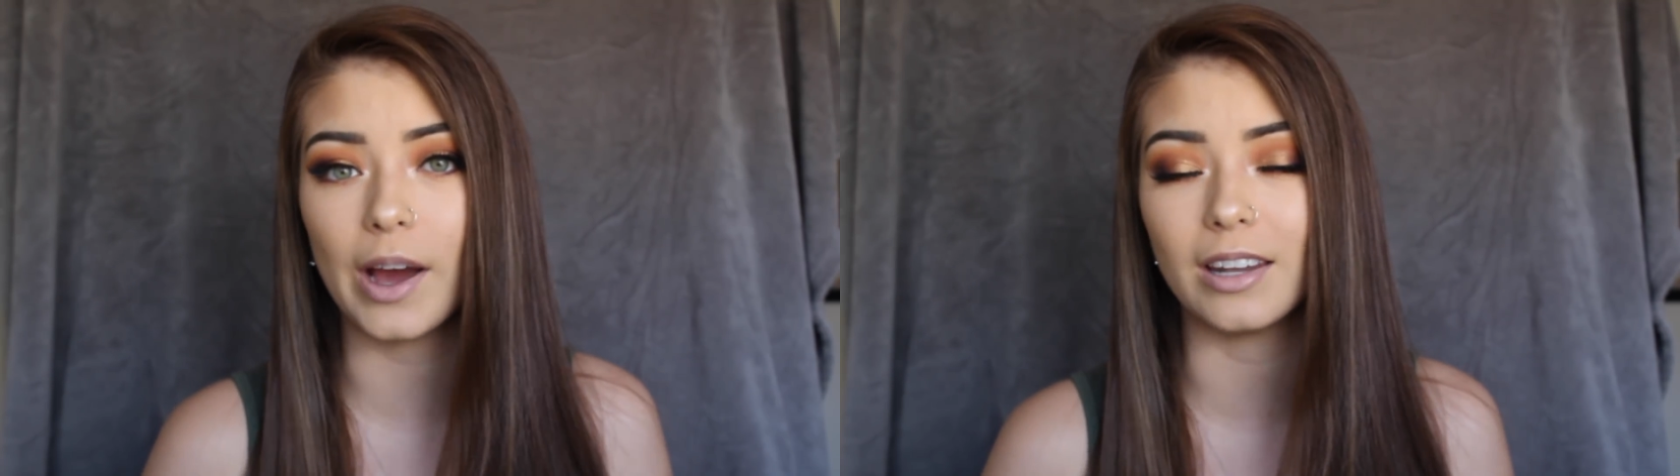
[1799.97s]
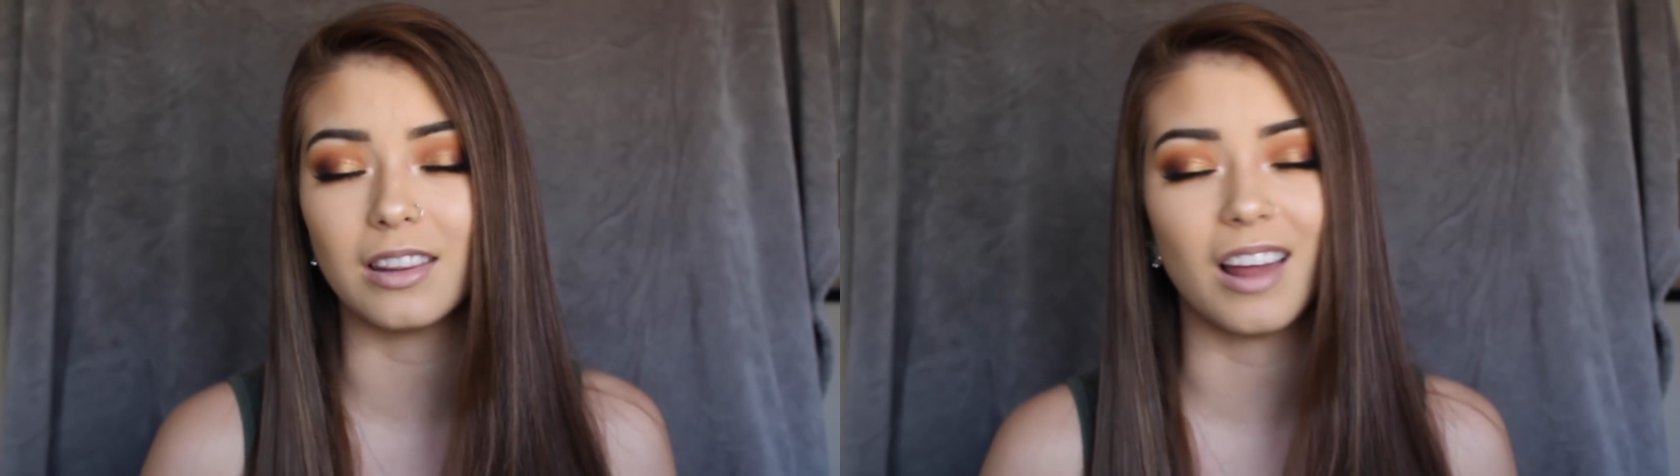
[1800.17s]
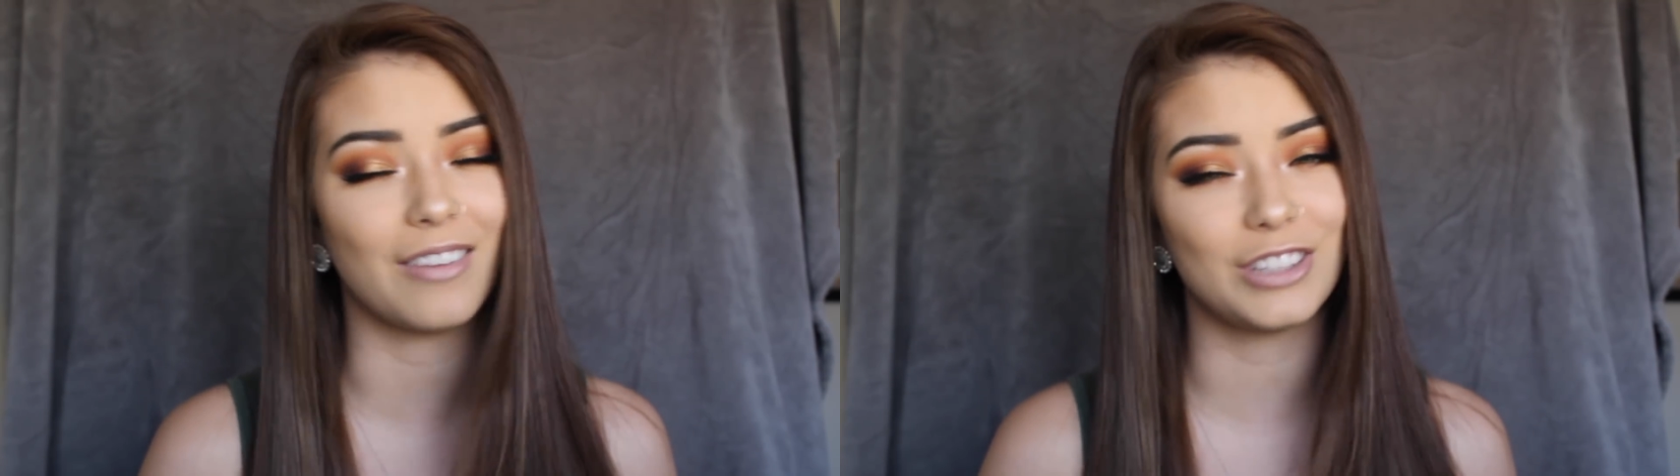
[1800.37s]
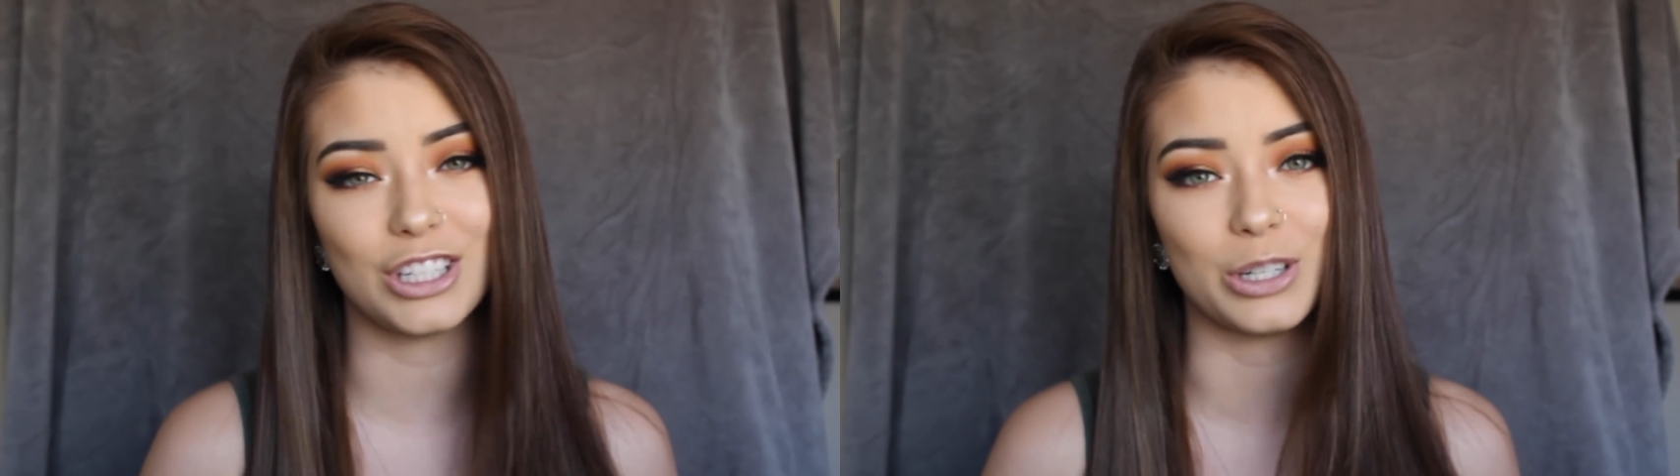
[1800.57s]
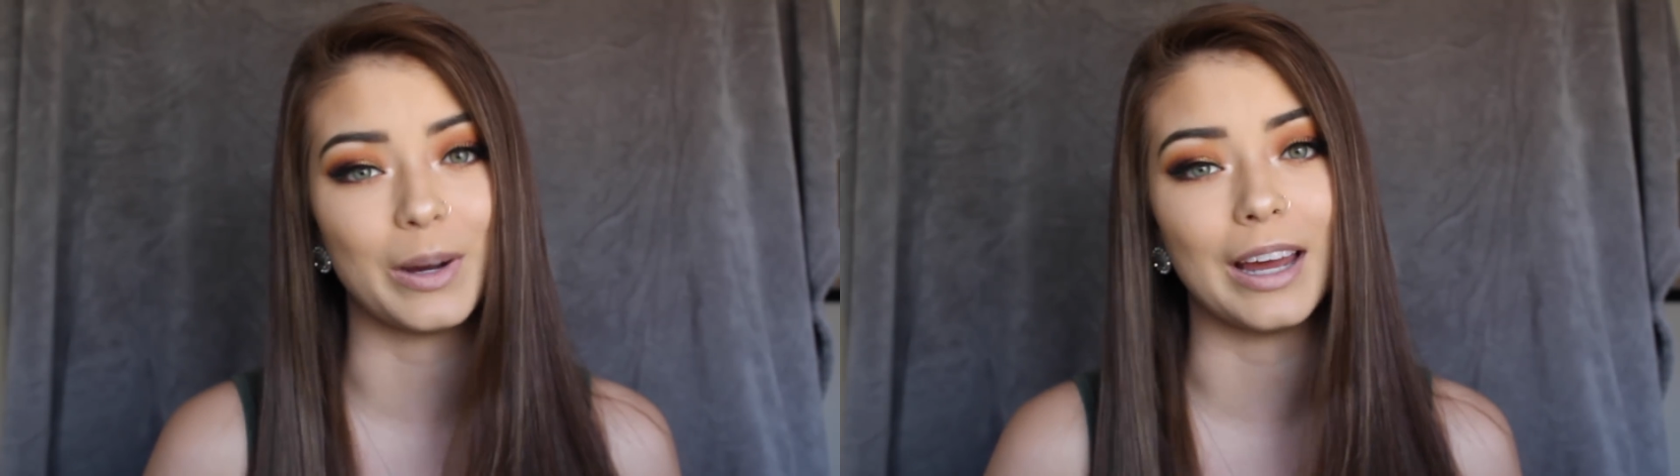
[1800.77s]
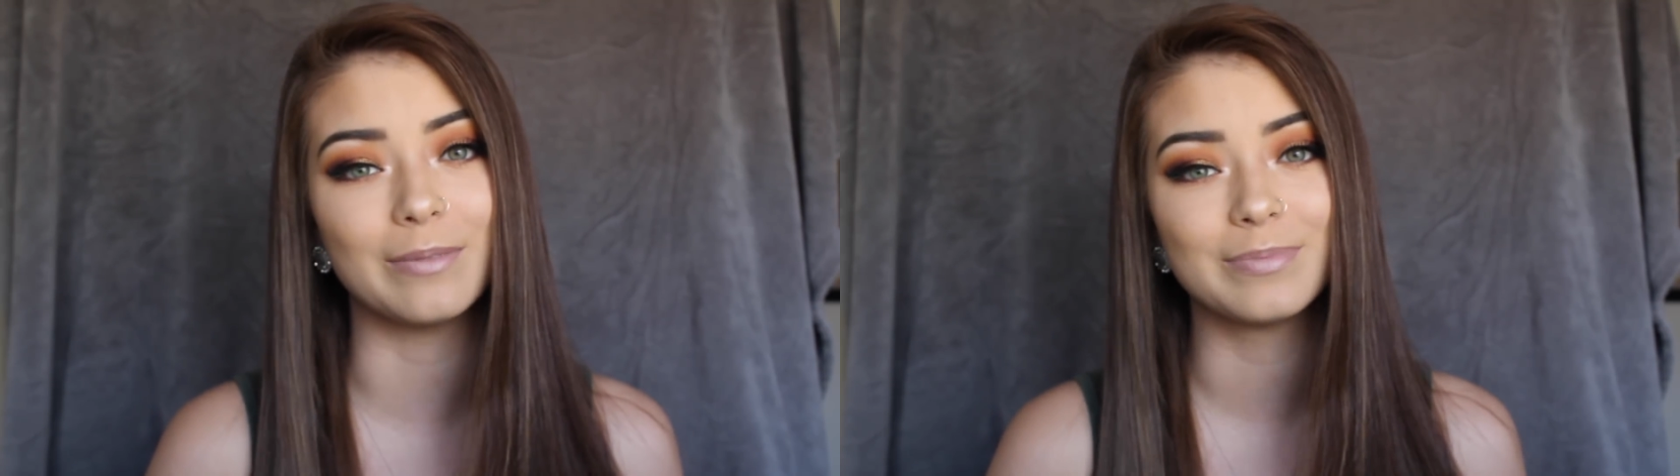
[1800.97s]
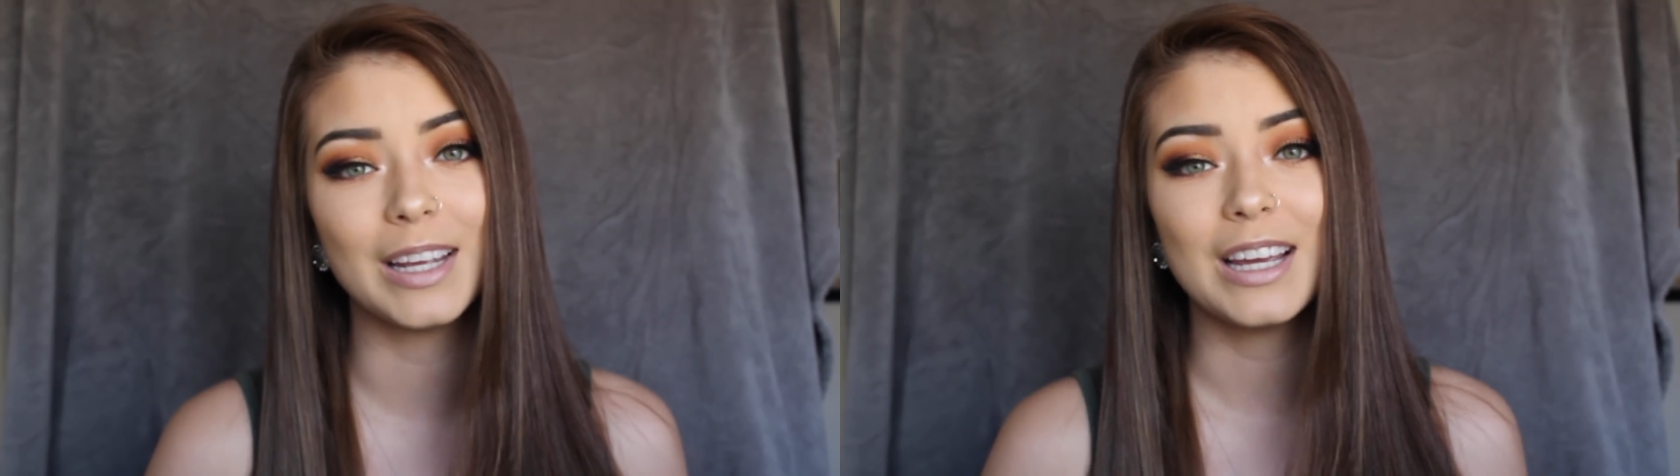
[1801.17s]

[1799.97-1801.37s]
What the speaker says: I'd love to do it.